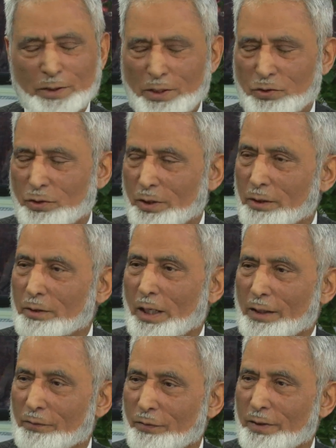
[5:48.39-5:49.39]
Each
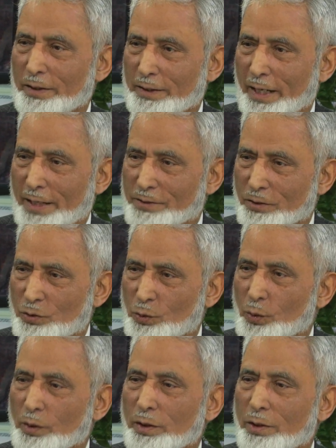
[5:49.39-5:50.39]
conflict has its
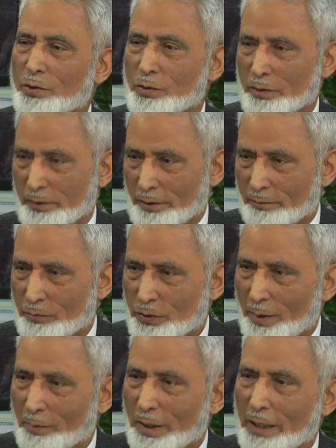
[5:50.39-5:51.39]
own history.
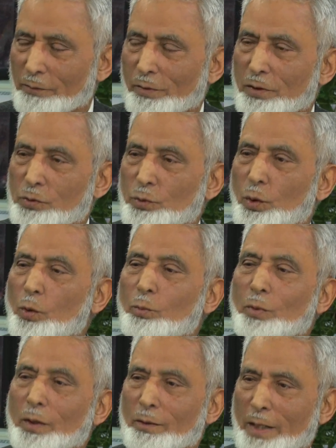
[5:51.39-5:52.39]
Some conflicts go
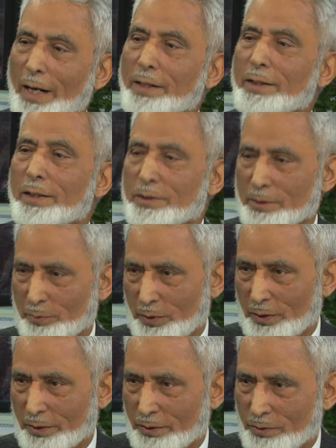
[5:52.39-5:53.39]
for hundreds of
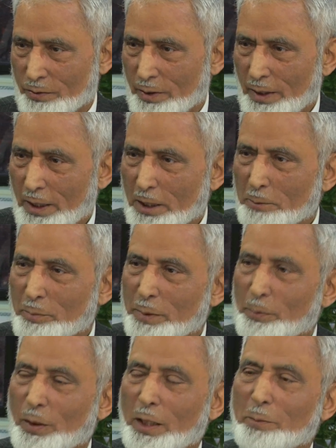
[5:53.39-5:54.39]
years.
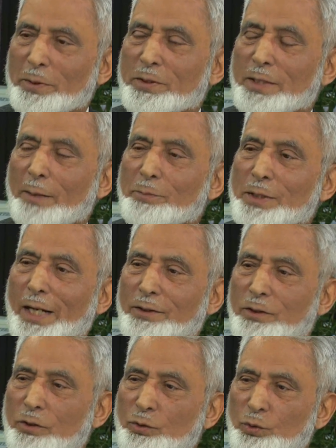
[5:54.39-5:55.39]
People have been
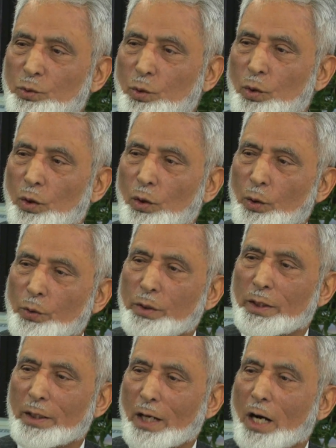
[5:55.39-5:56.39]
subjected through
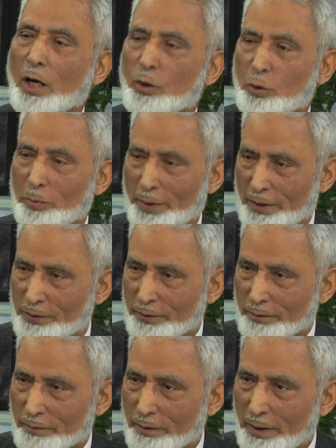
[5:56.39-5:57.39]
colonial
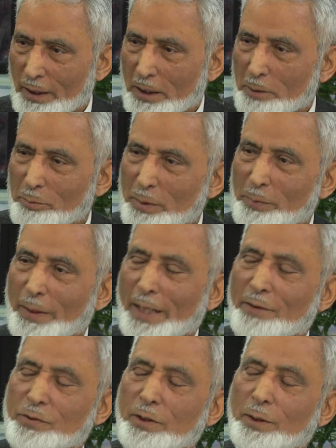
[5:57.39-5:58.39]
occupation. People
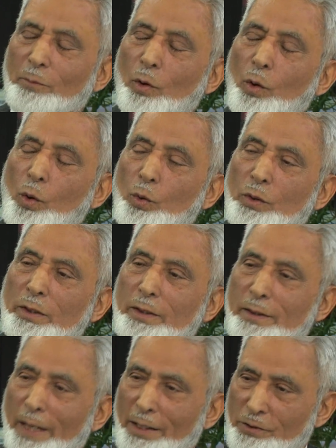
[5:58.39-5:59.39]
have some old
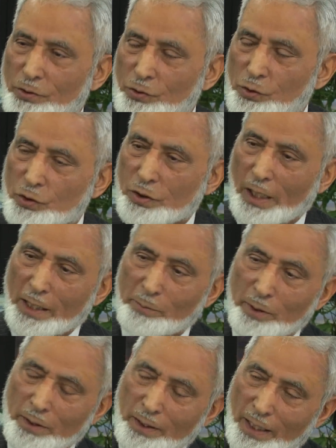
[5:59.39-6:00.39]
grudges,
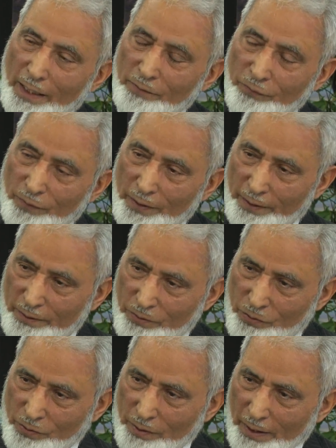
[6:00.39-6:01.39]
tribal
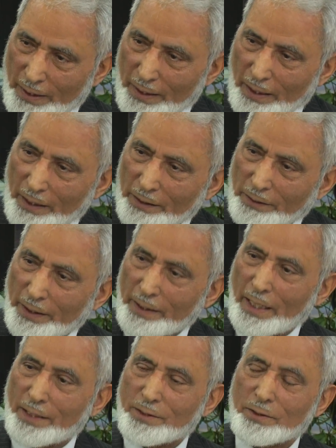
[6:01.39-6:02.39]
conflicts. There
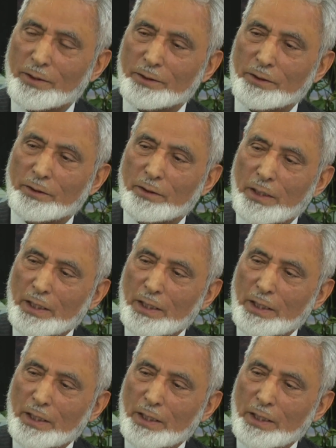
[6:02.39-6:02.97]
are certain